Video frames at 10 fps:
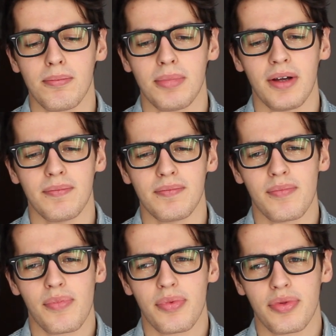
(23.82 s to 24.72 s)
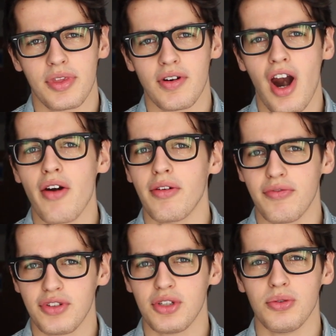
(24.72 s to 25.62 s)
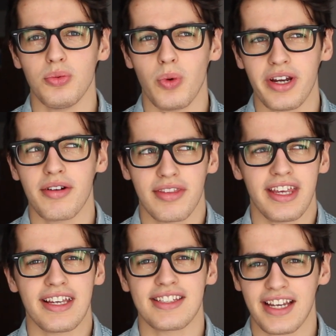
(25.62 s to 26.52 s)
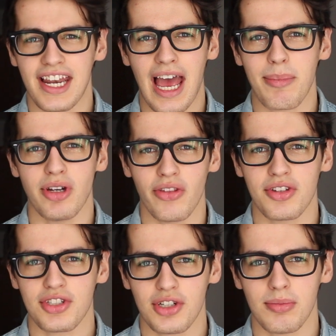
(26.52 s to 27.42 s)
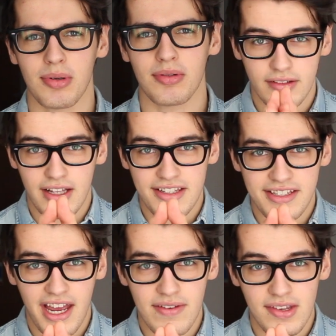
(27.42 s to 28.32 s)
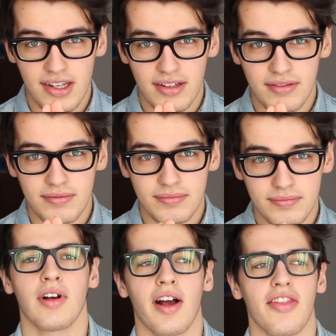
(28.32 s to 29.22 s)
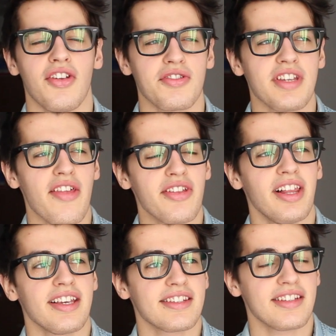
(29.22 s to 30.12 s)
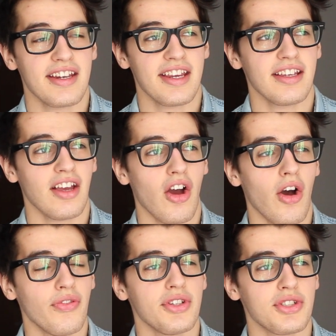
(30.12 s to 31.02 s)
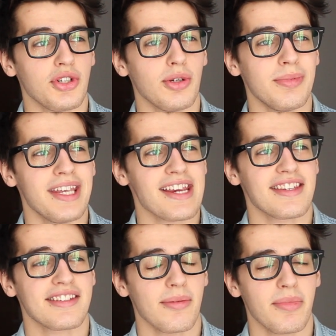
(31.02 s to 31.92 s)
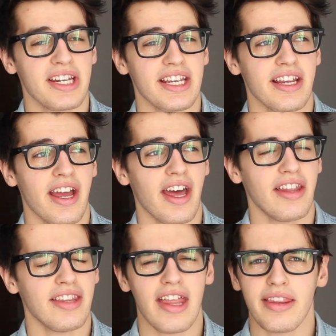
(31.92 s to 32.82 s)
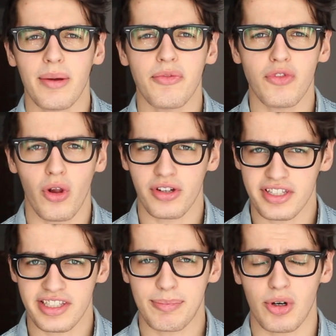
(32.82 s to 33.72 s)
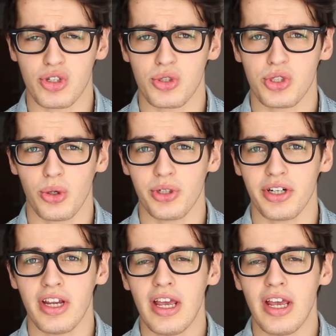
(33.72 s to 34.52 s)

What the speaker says: But there are a few weird things that can happen on the Tube. Let's dive in. There's nothing like sitting on the Tube next to somebody and then them falling asleep on your shoulder.